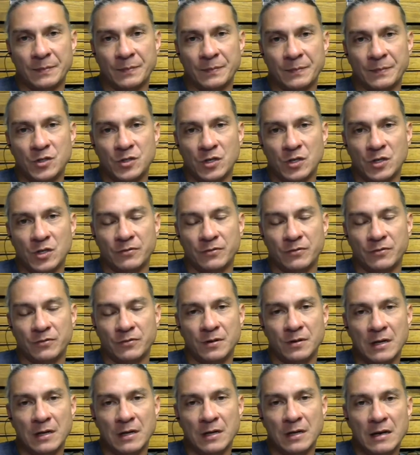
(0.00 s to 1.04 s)
junk
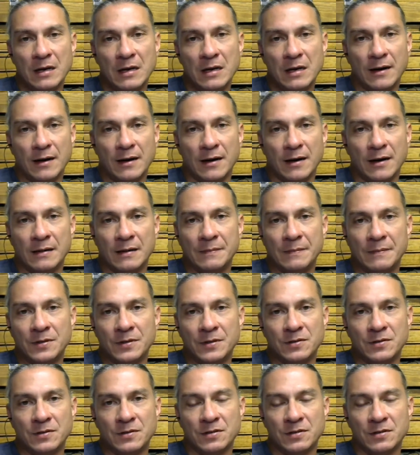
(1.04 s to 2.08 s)
food.
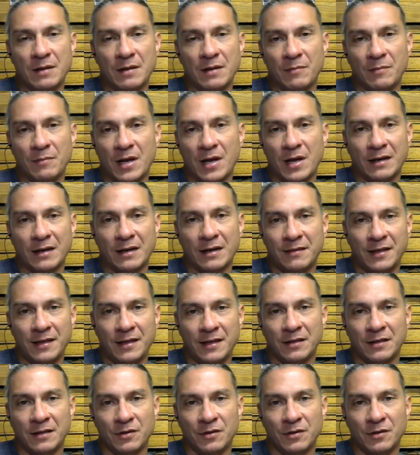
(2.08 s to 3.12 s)
It's the same kind of
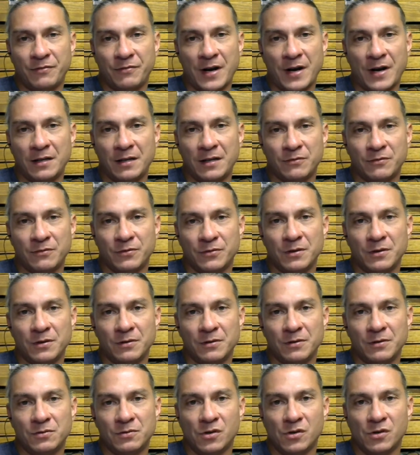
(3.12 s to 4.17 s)
thing. They're fighting for
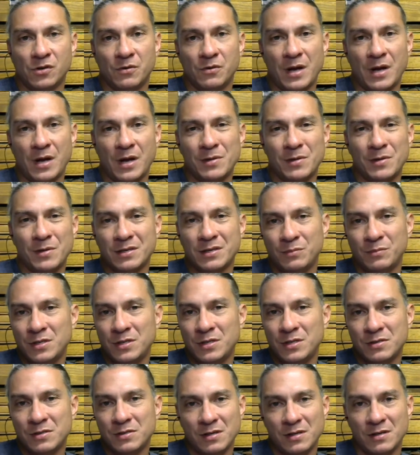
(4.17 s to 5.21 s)
you. So
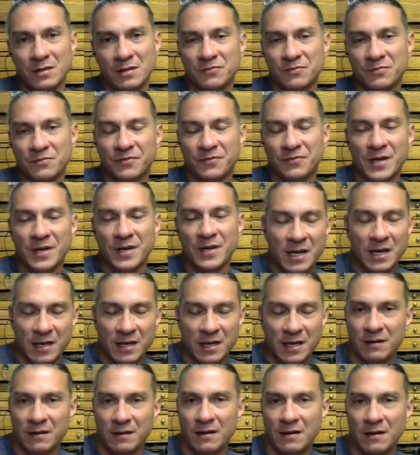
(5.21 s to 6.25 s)
MSNBC is
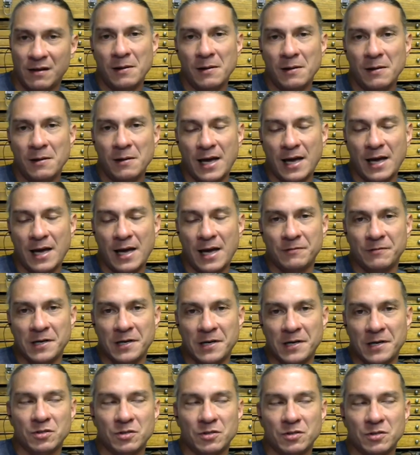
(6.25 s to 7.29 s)
fine having
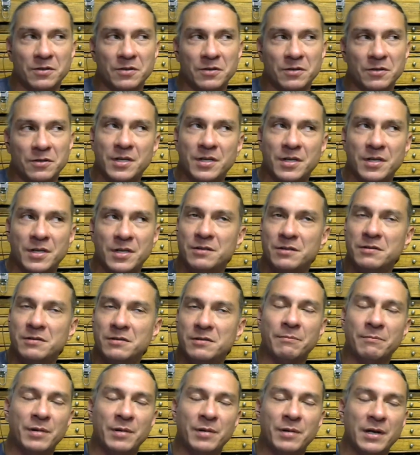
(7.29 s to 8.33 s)
Fox on the other side, just
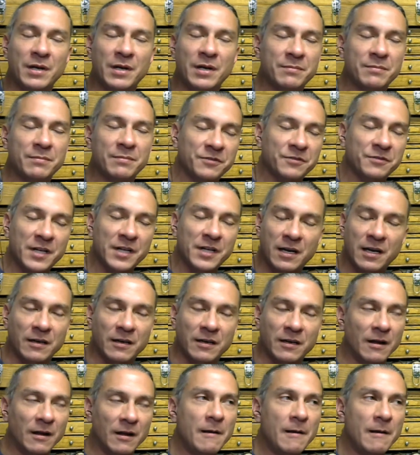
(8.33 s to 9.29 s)
like Pepsi's fine